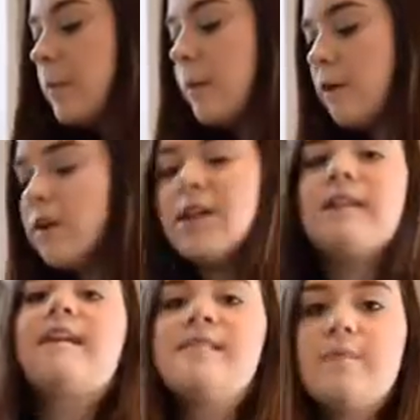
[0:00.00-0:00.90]
but
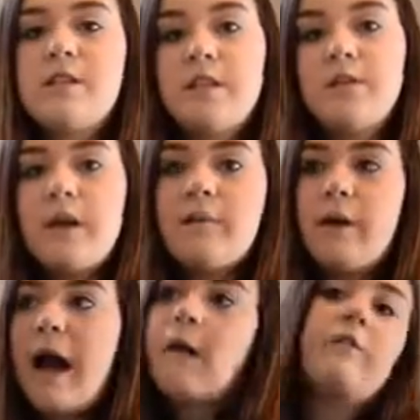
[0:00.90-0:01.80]
really that's up to you and
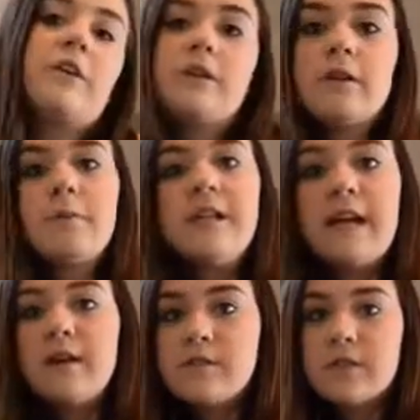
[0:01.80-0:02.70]
however your
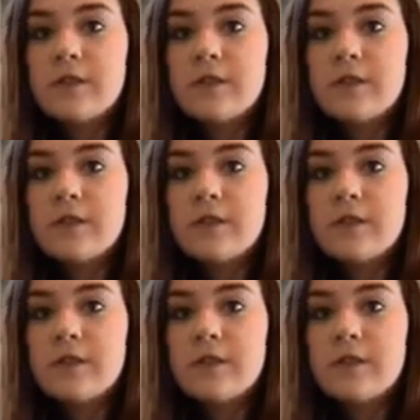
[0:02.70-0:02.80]
potatoes are